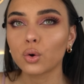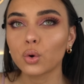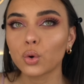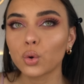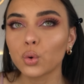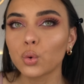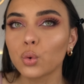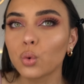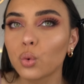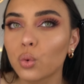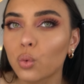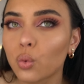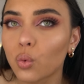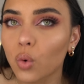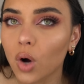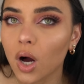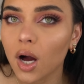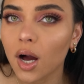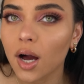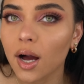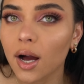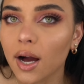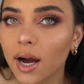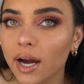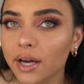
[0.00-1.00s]
Ooh,
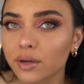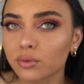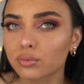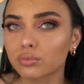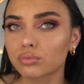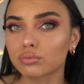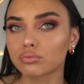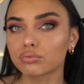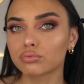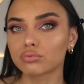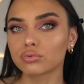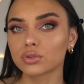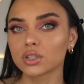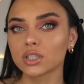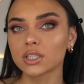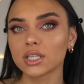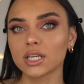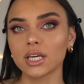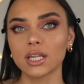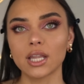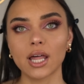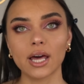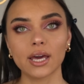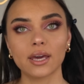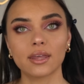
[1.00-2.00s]
I
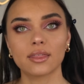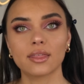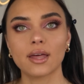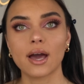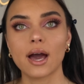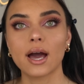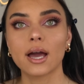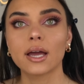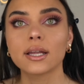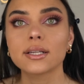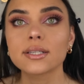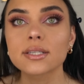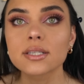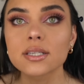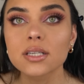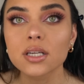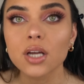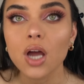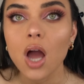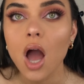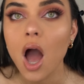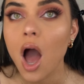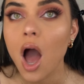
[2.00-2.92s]
really like that.